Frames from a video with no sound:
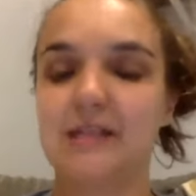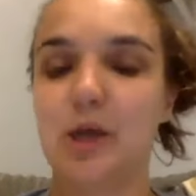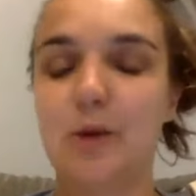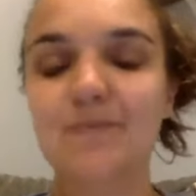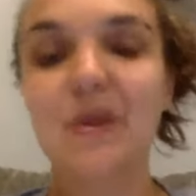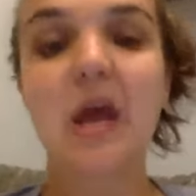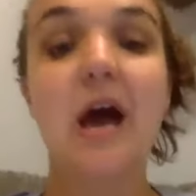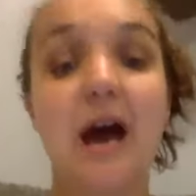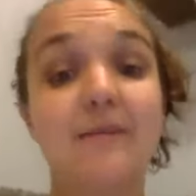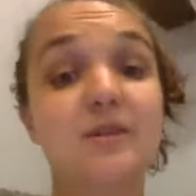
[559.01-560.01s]
So
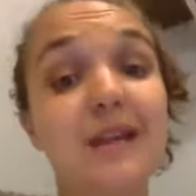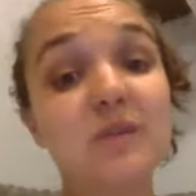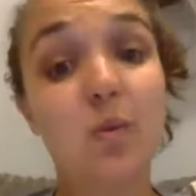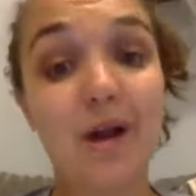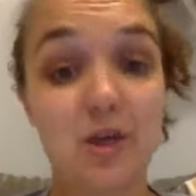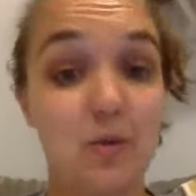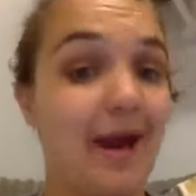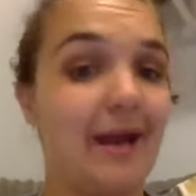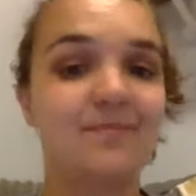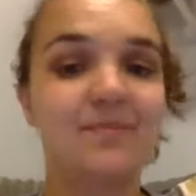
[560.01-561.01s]
that's one new
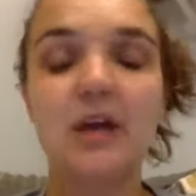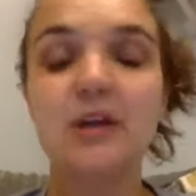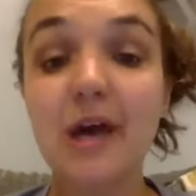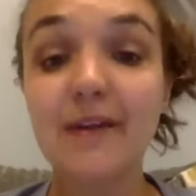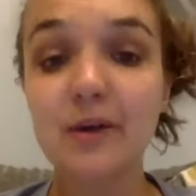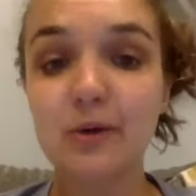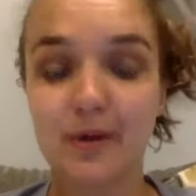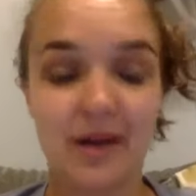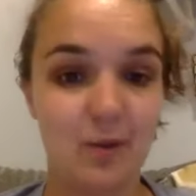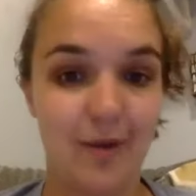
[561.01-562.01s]
way. Another
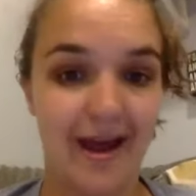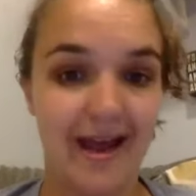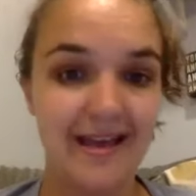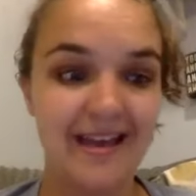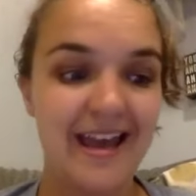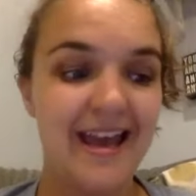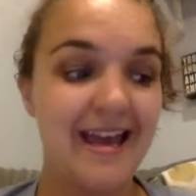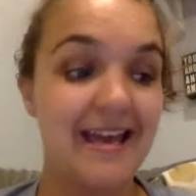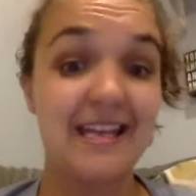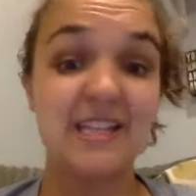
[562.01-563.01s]
great way
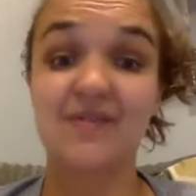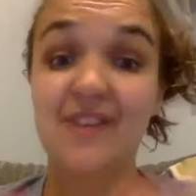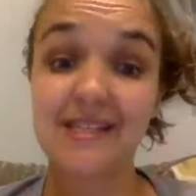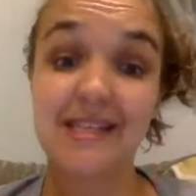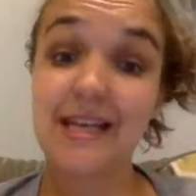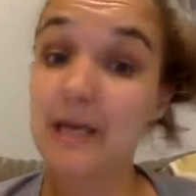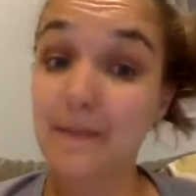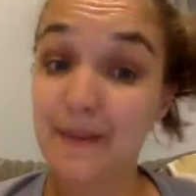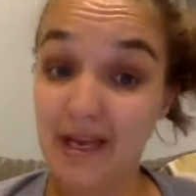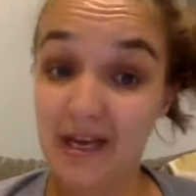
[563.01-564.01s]
is visiting a
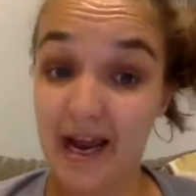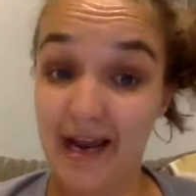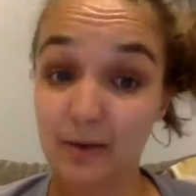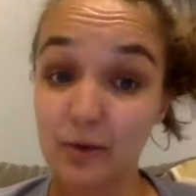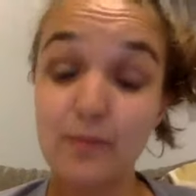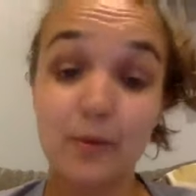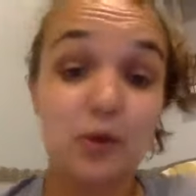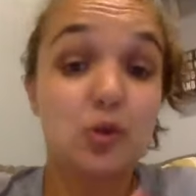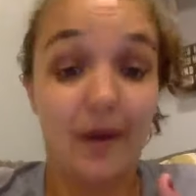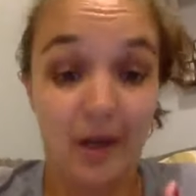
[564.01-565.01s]
BNI group or
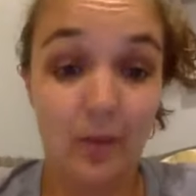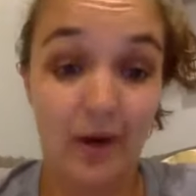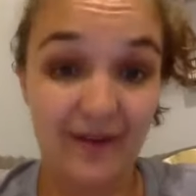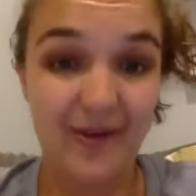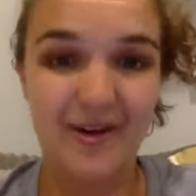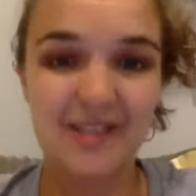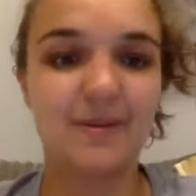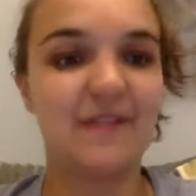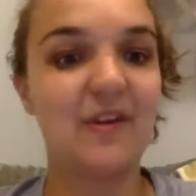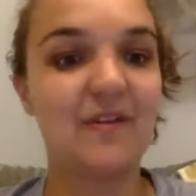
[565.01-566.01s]
joining one, of course.
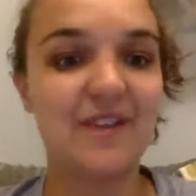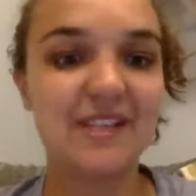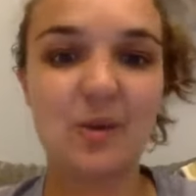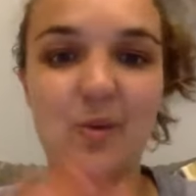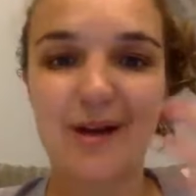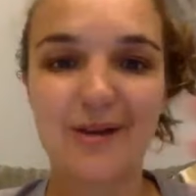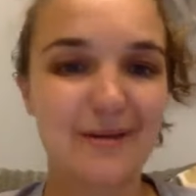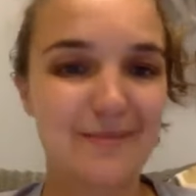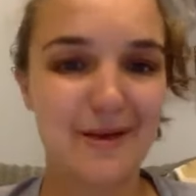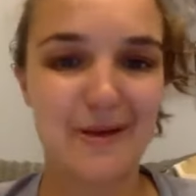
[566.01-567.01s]
But if you visit one, you
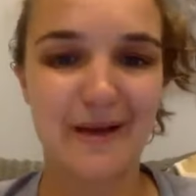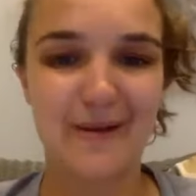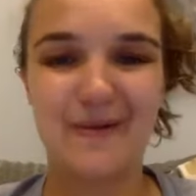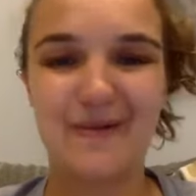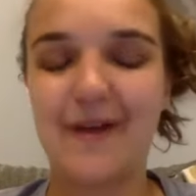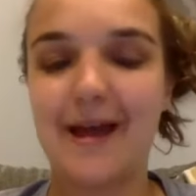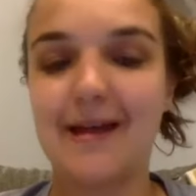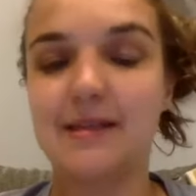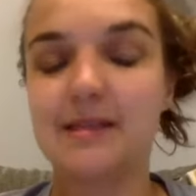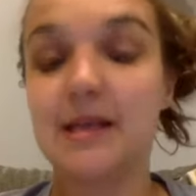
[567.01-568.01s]
can meet a lot of new
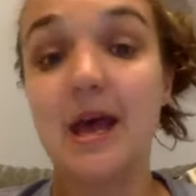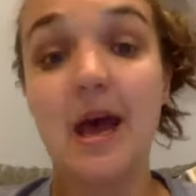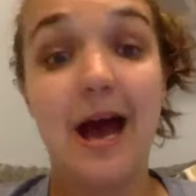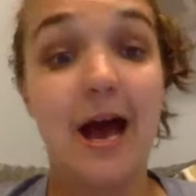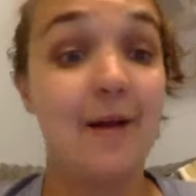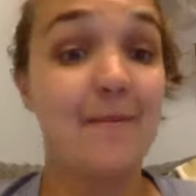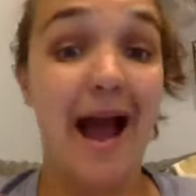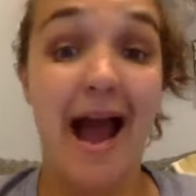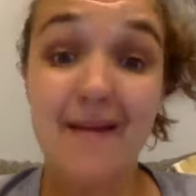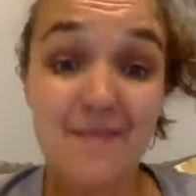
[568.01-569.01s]
friends.
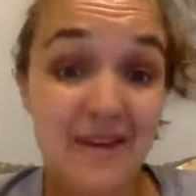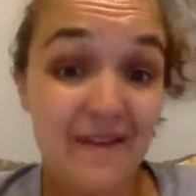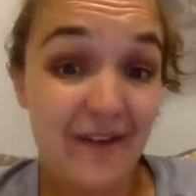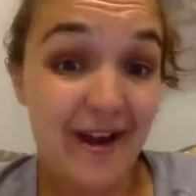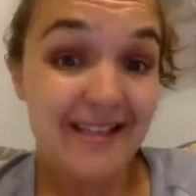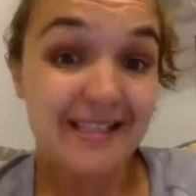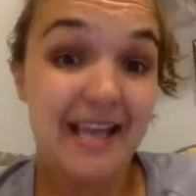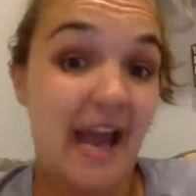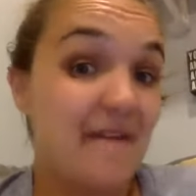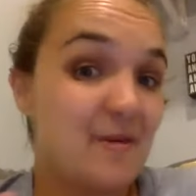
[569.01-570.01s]
I meet friends
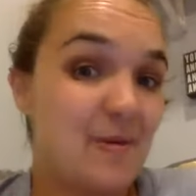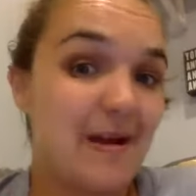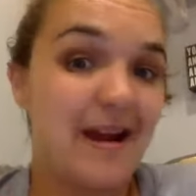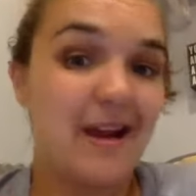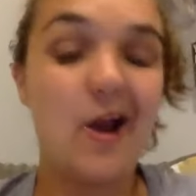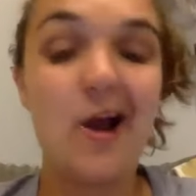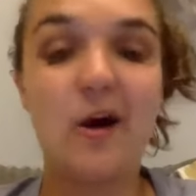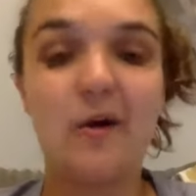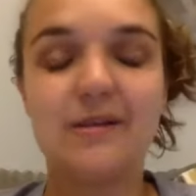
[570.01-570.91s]
everywhere I go.